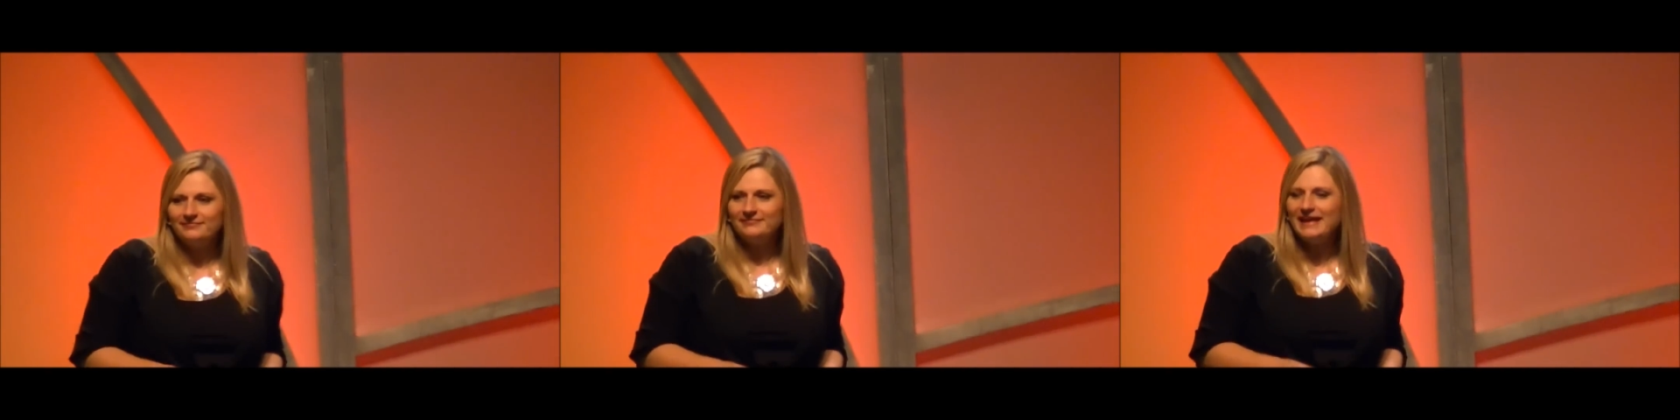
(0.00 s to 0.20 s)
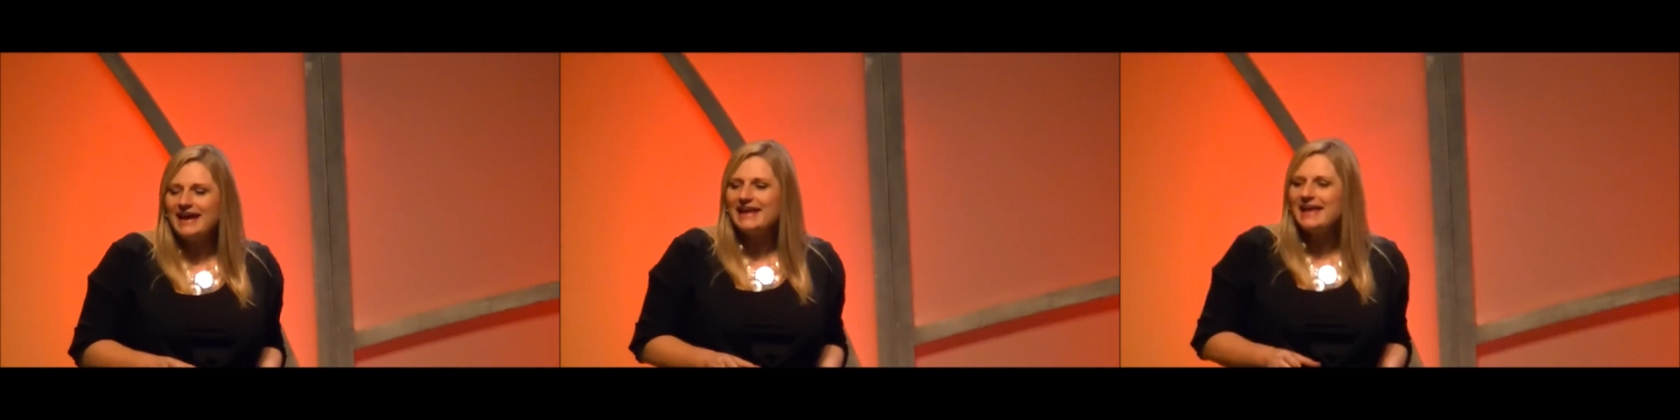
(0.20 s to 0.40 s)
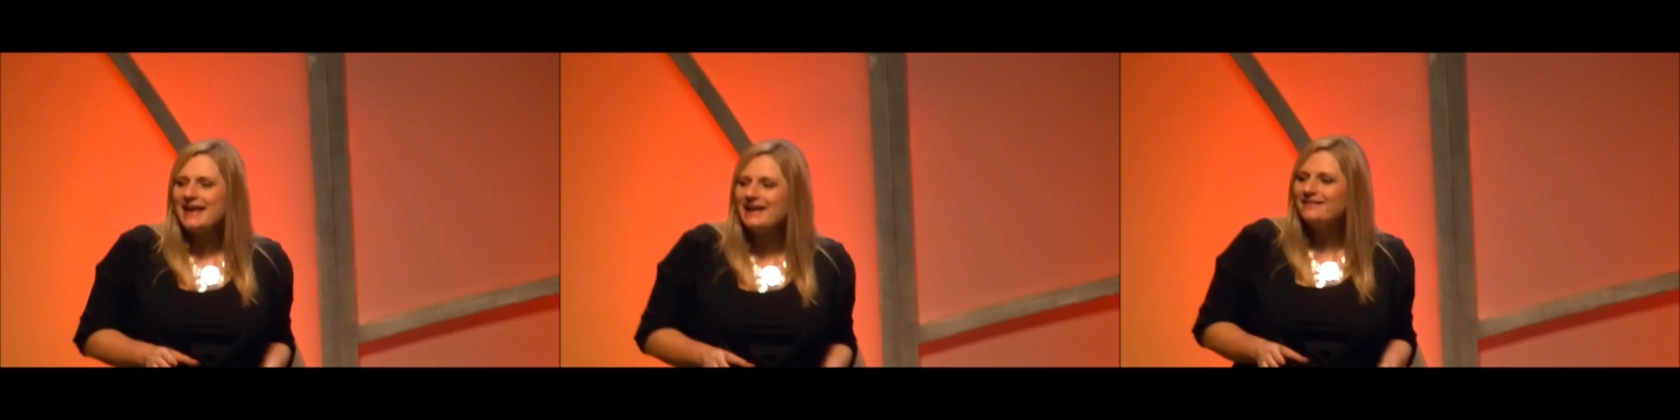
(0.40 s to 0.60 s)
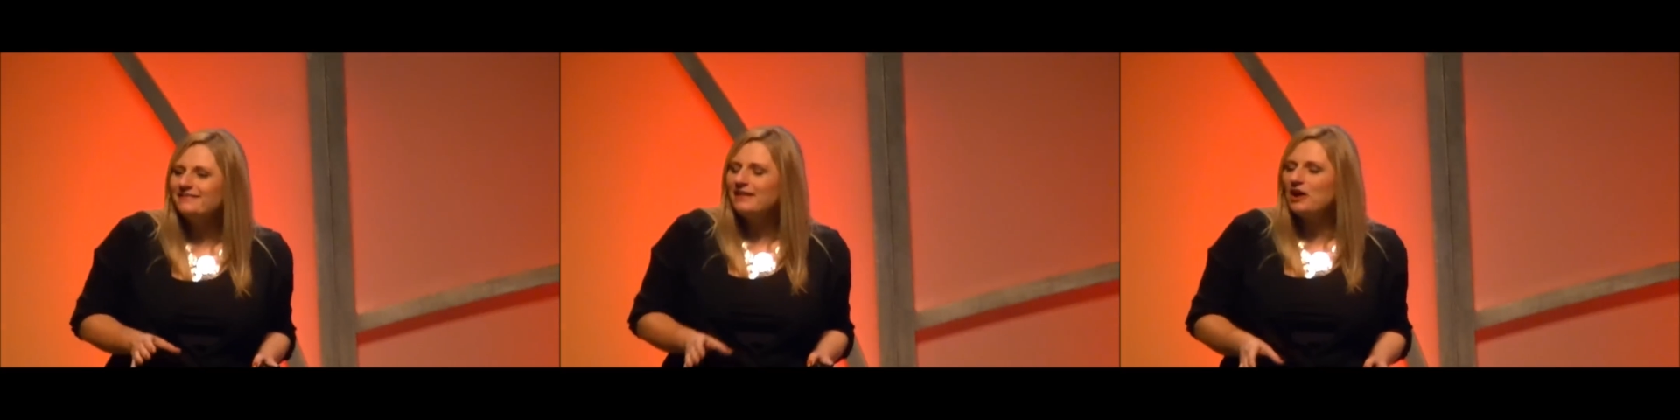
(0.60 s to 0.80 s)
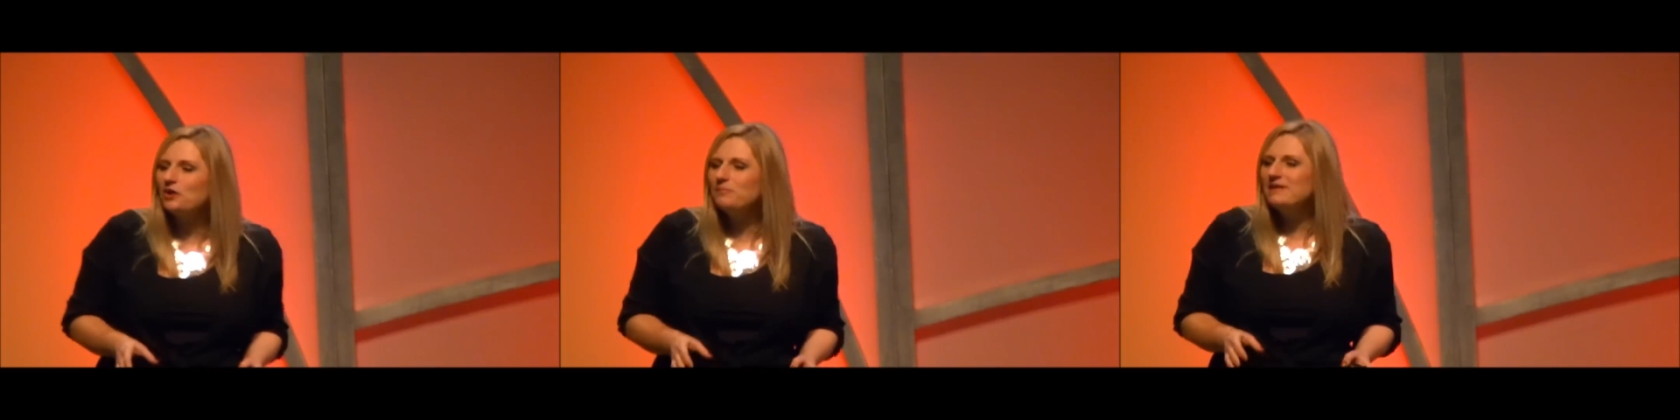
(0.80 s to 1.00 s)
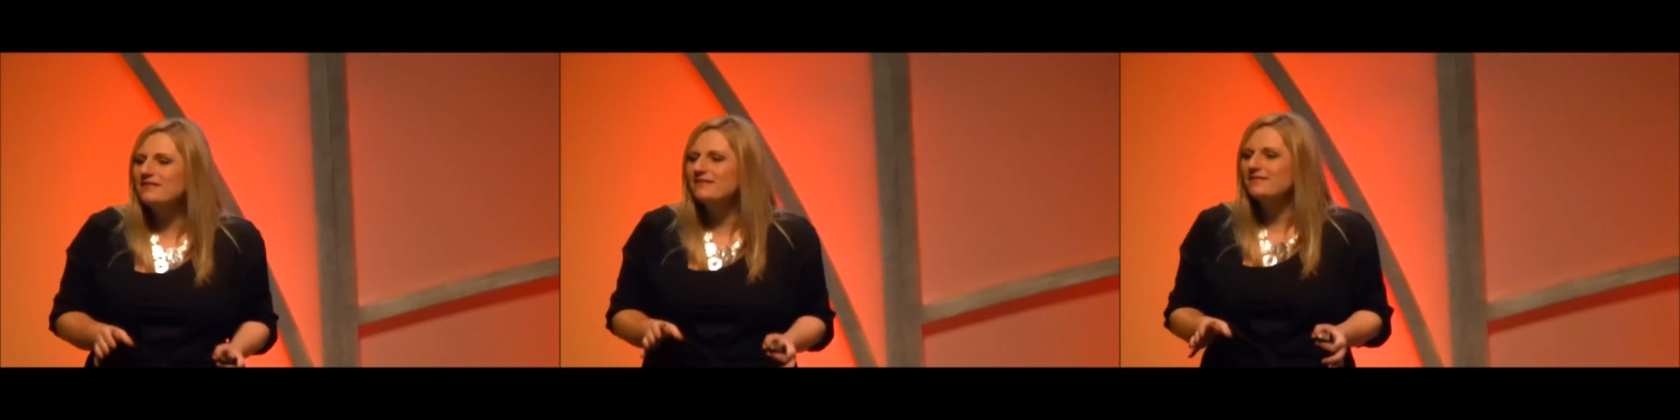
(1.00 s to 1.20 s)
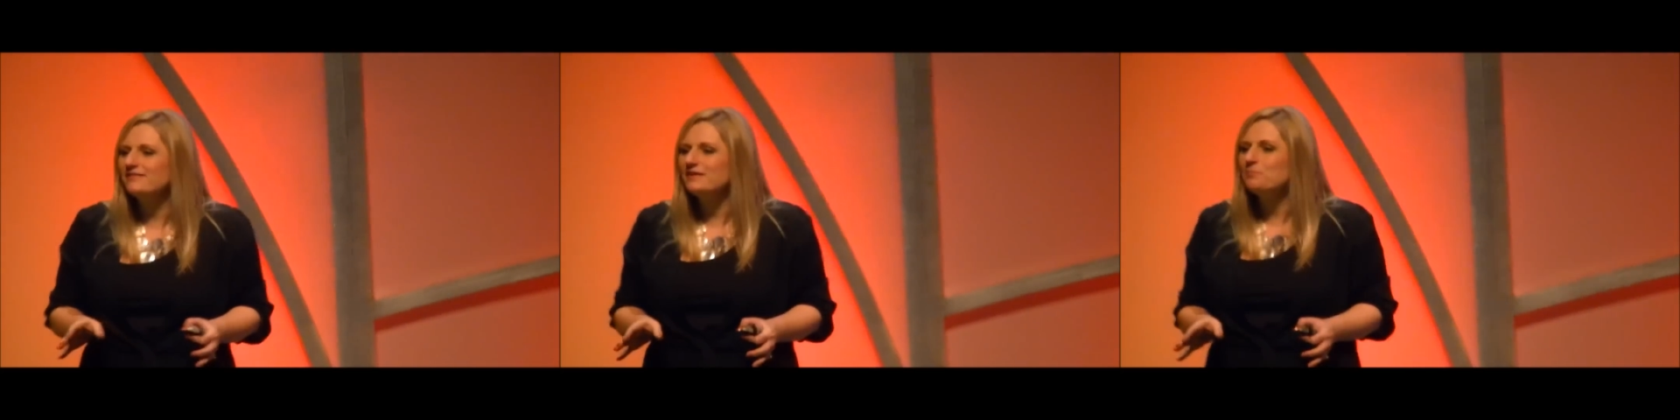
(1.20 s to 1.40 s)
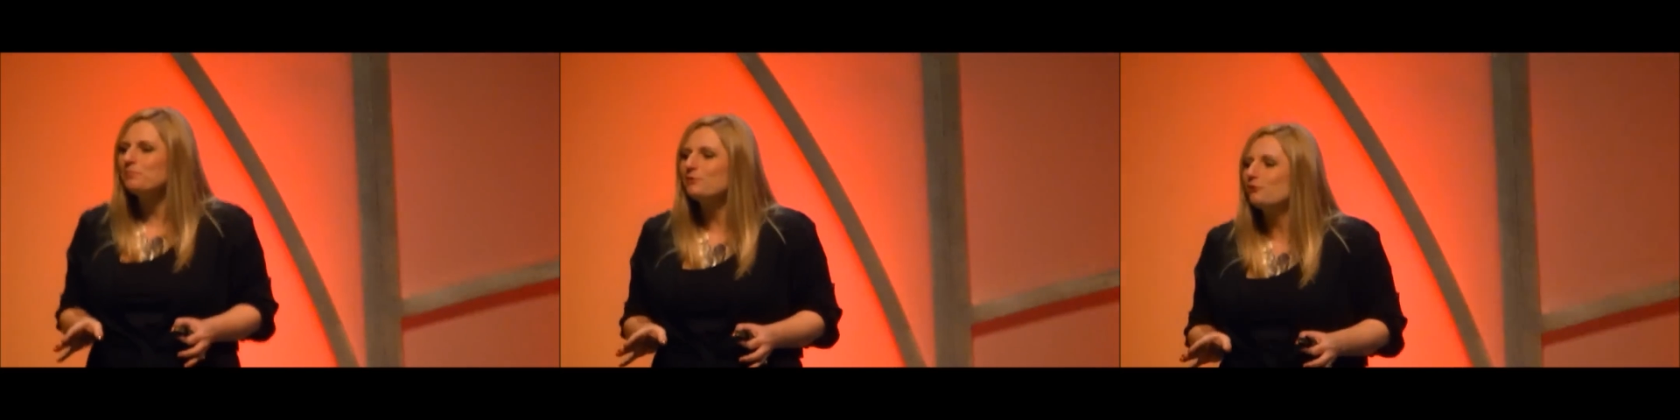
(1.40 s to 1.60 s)
They can't tell me the
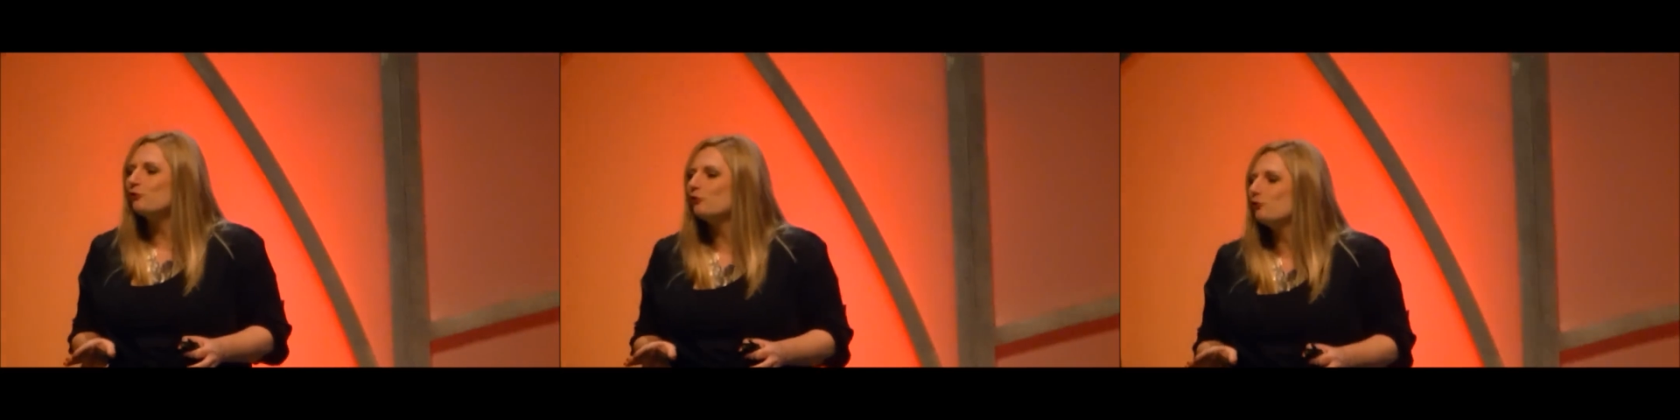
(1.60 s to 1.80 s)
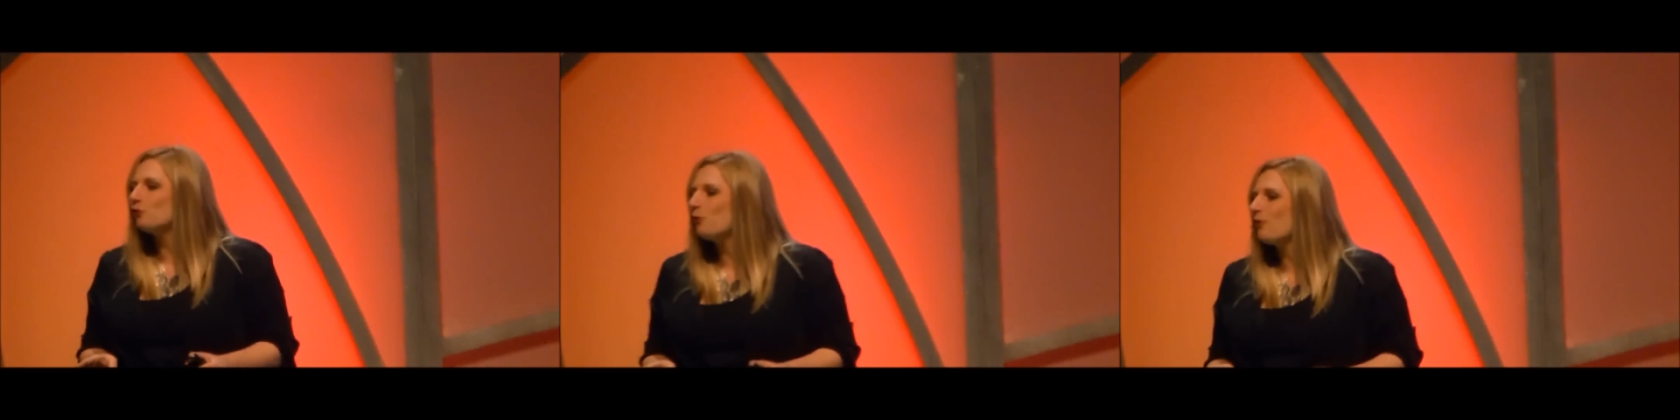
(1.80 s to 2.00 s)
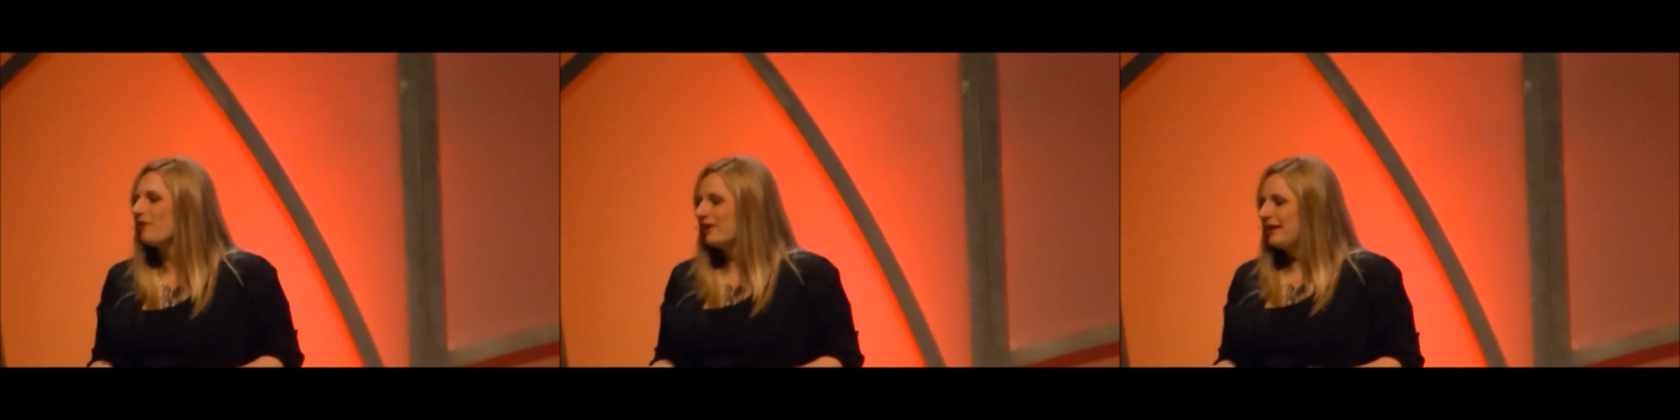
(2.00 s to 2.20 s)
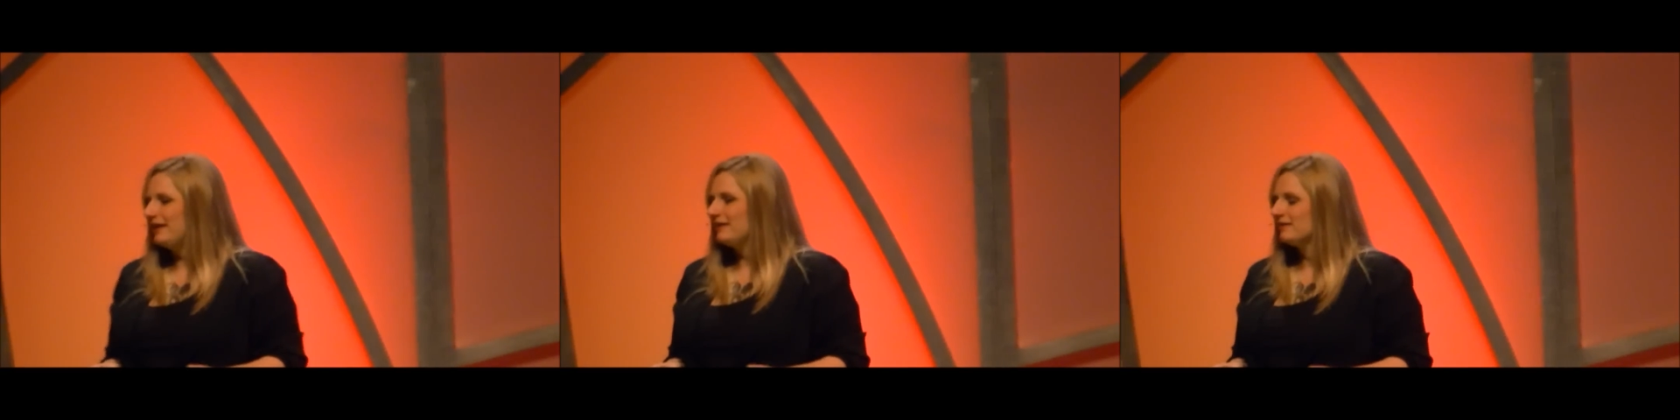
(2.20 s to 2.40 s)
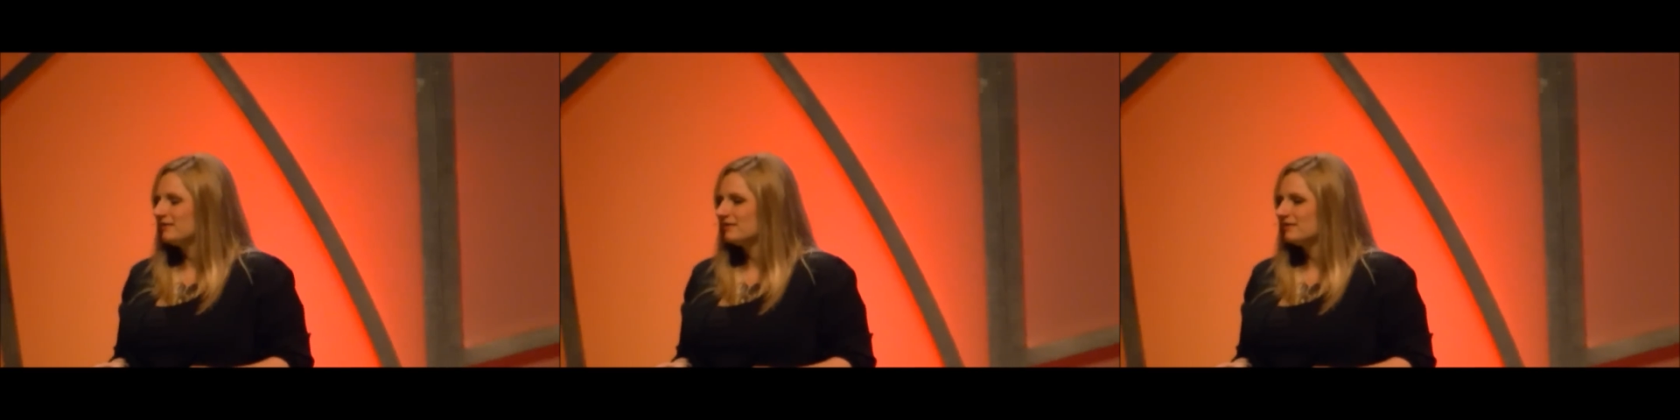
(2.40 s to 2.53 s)
simple story